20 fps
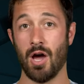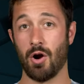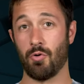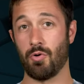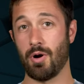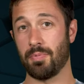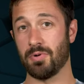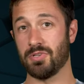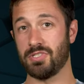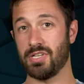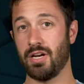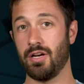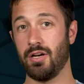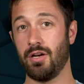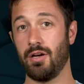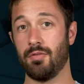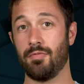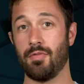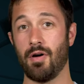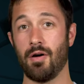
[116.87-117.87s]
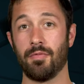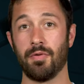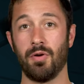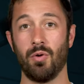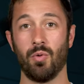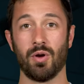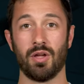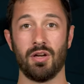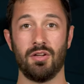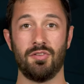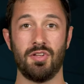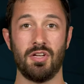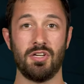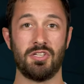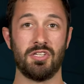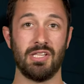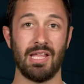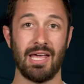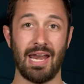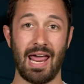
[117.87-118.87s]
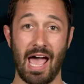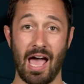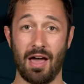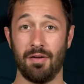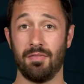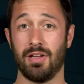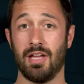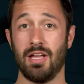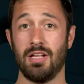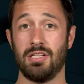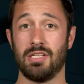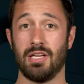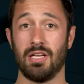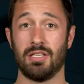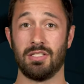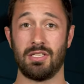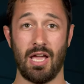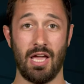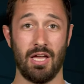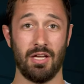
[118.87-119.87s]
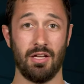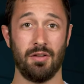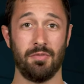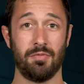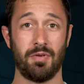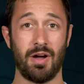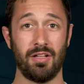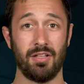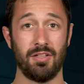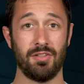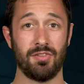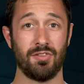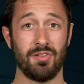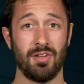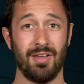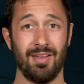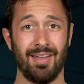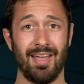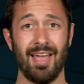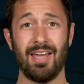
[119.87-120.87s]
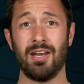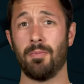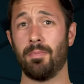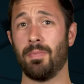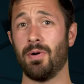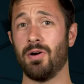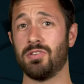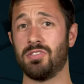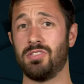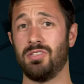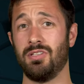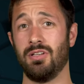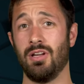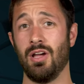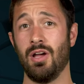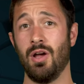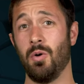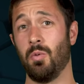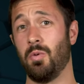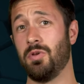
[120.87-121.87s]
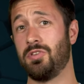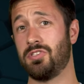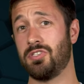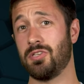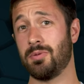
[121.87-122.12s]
a representative of an organization that advocates against handgun violence, and a person with